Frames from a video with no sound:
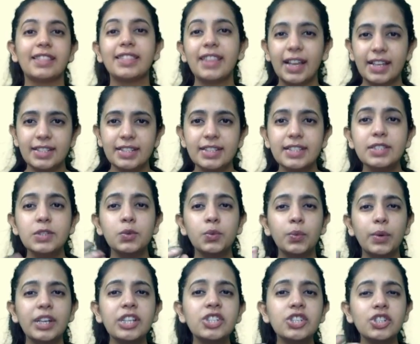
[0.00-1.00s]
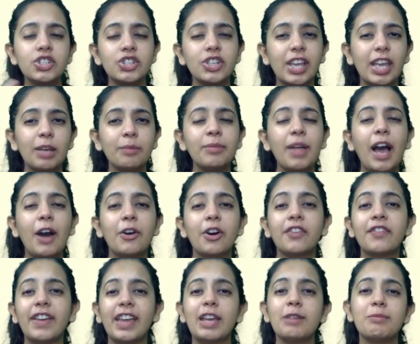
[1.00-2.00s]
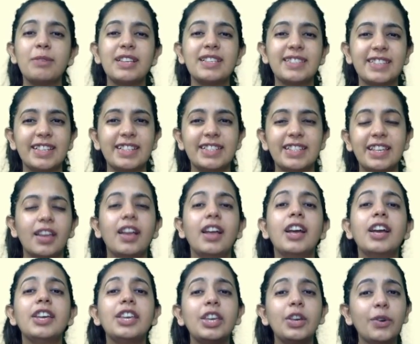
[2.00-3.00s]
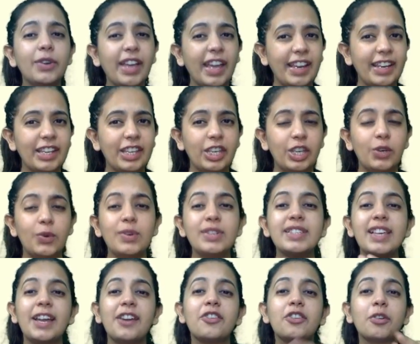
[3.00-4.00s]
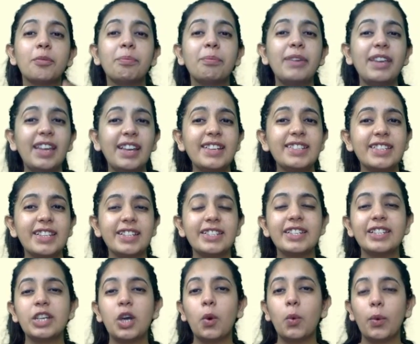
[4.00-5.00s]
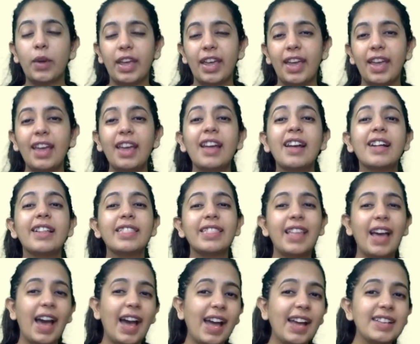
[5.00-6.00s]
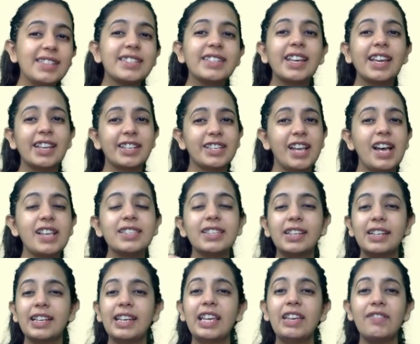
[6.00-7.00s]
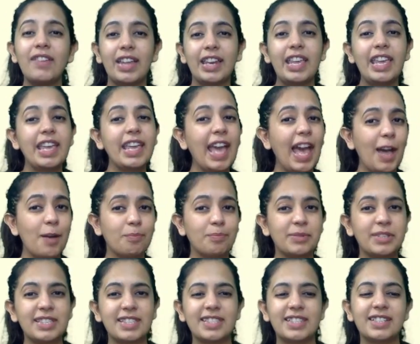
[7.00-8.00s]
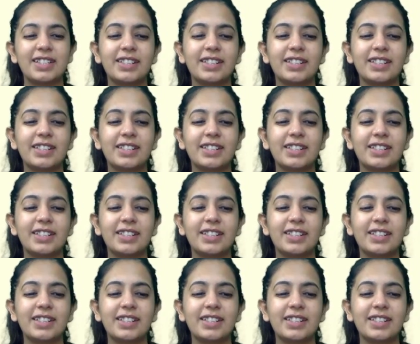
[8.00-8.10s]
That is, which shape out of A, B, C, D you can use and repeat it in a way that it doesn't leave any gaps.